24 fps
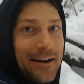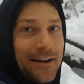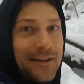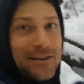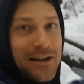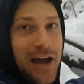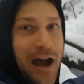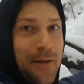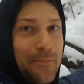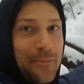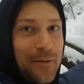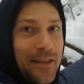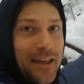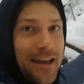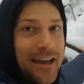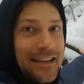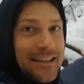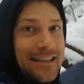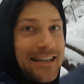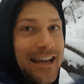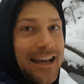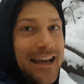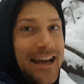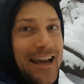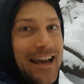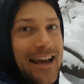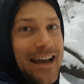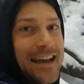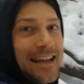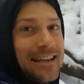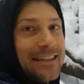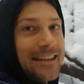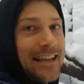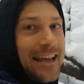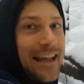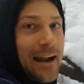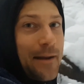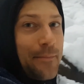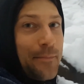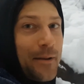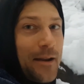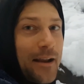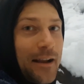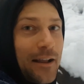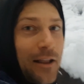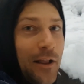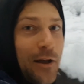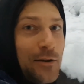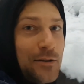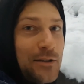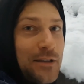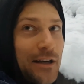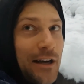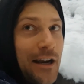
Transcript: on top of this to get up any closer.